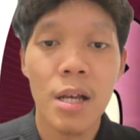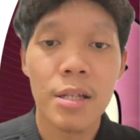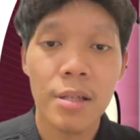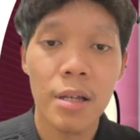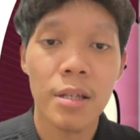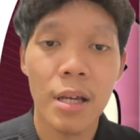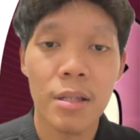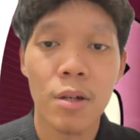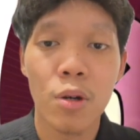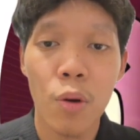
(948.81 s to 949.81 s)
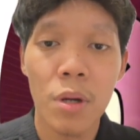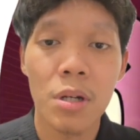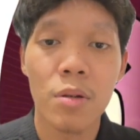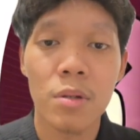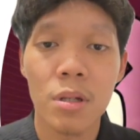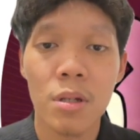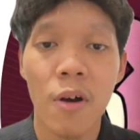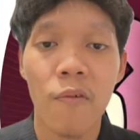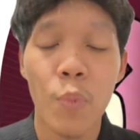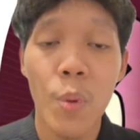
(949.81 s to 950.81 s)
such as the growing adoption
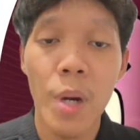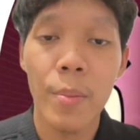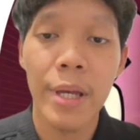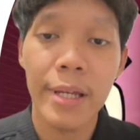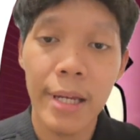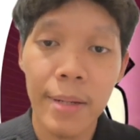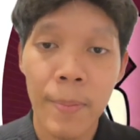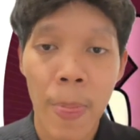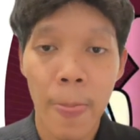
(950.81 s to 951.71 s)
of mobile banking,